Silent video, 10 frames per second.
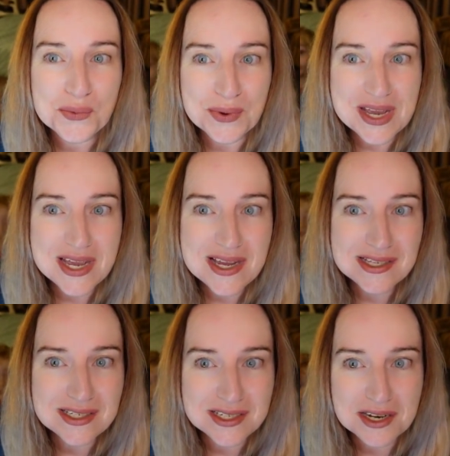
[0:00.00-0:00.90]
We
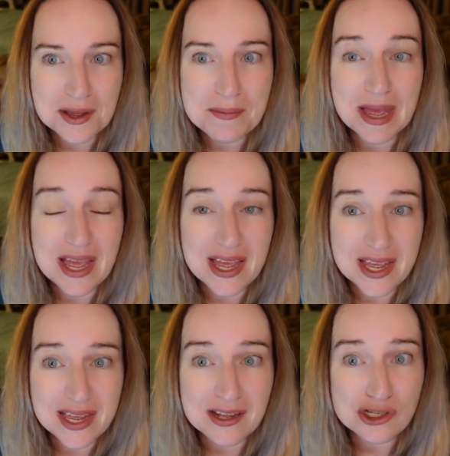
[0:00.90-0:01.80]
did
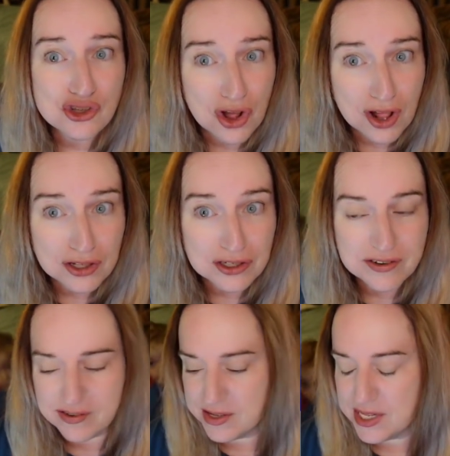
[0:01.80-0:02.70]
pay a dollar
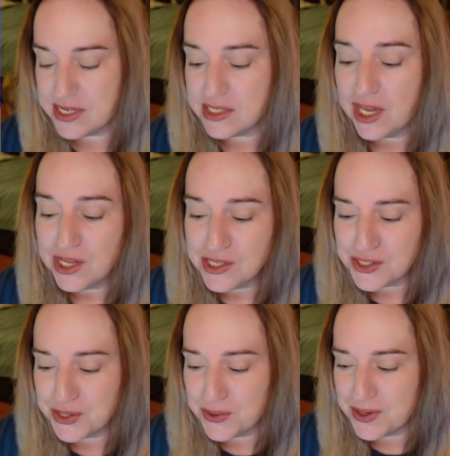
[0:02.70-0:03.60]
for this,
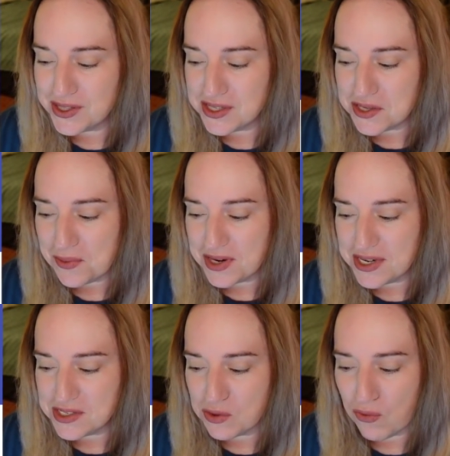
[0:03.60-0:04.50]
so this one
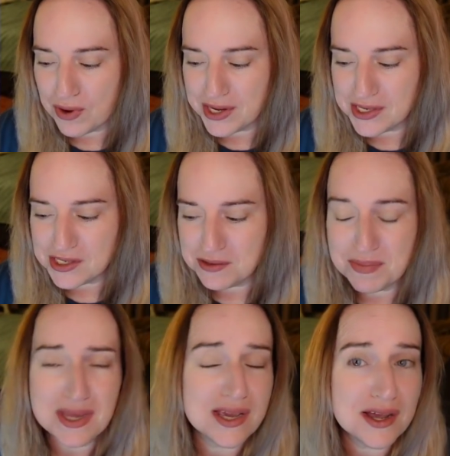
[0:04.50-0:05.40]
is going to
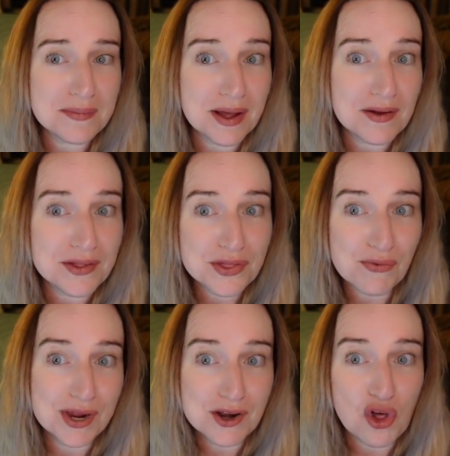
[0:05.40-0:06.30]
be about a
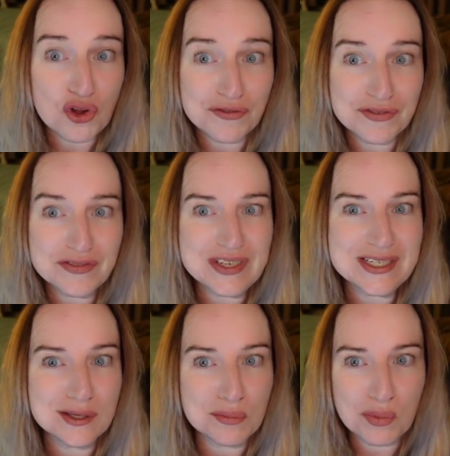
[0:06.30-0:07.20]
three dollars and
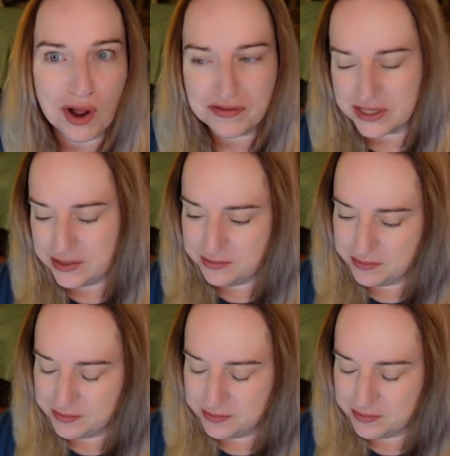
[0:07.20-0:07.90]
fifty cents profit.